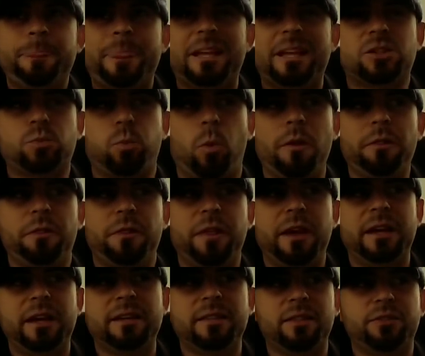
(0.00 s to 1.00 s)
It's one
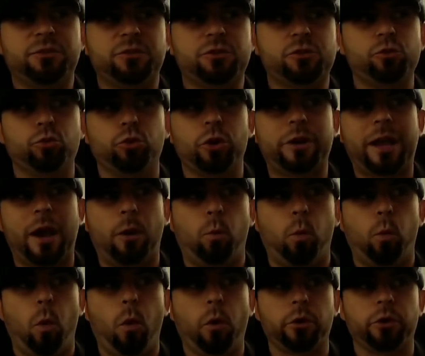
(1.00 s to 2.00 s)
thing to look at
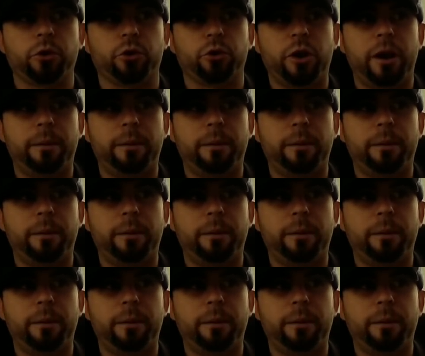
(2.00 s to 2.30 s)
Warrior